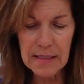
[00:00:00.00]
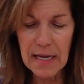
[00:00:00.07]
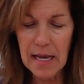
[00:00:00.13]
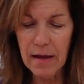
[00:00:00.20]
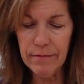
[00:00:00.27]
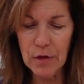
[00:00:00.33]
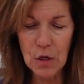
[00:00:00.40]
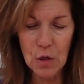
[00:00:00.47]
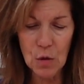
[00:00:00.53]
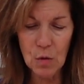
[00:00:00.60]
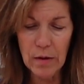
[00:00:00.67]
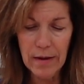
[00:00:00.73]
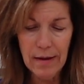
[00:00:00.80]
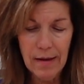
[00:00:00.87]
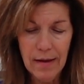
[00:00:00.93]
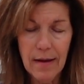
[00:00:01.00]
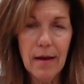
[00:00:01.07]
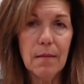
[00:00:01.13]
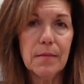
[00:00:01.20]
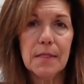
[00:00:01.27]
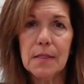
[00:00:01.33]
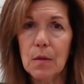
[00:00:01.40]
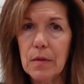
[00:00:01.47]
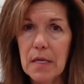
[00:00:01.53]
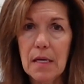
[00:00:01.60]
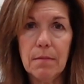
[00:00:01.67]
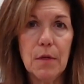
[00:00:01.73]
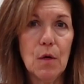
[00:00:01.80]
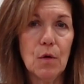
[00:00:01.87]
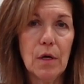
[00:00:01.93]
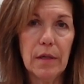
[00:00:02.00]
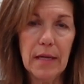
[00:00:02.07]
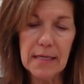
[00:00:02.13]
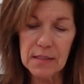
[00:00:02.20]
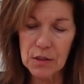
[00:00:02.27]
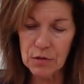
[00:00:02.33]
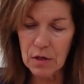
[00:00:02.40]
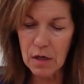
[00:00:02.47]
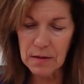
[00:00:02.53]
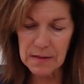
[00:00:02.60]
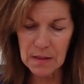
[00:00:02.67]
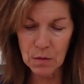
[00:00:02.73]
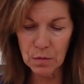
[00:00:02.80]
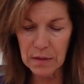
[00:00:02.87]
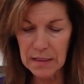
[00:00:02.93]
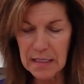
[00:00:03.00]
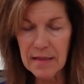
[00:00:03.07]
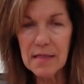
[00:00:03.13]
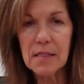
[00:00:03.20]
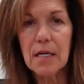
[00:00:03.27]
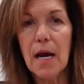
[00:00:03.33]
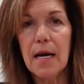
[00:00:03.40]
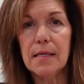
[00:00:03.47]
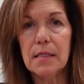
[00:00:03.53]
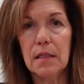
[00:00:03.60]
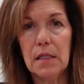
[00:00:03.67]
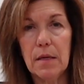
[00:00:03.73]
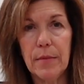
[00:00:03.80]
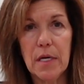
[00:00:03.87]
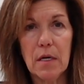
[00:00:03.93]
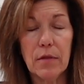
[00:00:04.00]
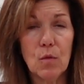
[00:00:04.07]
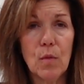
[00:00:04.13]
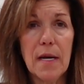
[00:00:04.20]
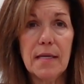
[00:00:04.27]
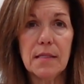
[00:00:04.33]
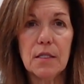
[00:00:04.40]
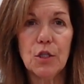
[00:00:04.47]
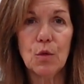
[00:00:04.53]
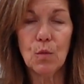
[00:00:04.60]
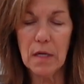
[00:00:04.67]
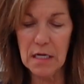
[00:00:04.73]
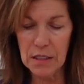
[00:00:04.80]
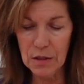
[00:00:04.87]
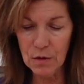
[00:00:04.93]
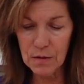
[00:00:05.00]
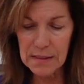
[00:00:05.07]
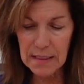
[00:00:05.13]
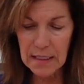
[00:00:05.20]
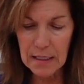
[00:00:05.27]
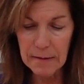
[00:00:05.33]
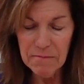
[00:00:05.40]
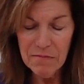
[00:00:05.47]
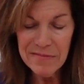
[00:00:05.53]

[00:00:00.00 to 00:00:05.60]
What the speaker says: They have no sodium, no cholesterol. So really, the sky's the limit on the ways that you want to use it.